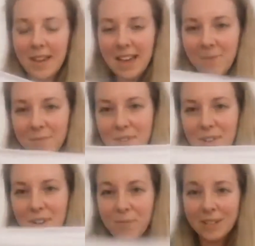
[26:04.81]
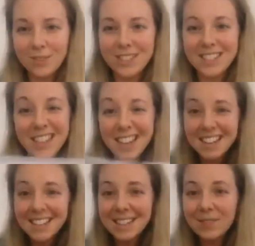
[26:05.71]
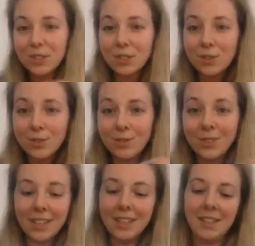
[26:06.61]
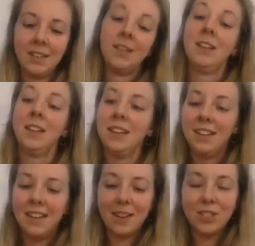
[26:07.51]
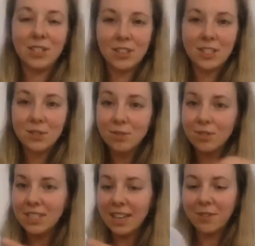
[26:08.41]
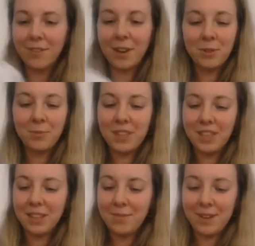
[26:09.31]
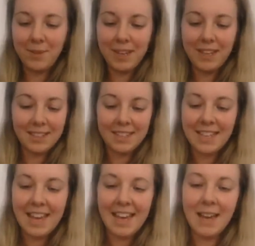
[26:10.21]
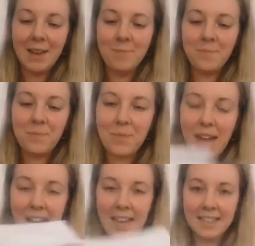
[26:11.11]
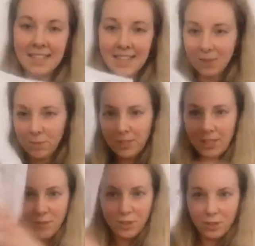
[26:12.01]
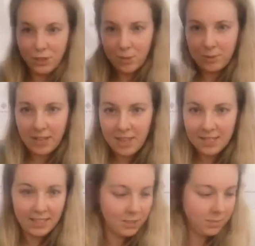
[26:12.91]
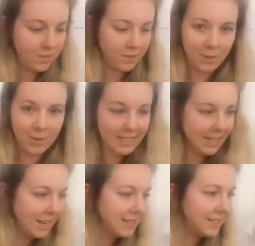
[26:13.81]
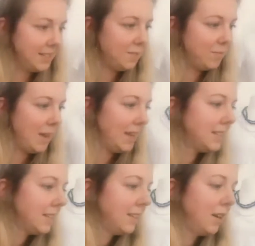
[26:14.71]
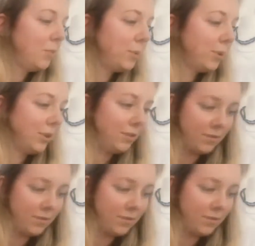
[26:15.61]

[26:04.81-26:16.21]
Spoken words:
of my daughter's tights for school. Now she's not in school, she's outgrown them within 3 weeks. And these are ones that I've just cut up. So these are some of her roll-out tights that made a ball of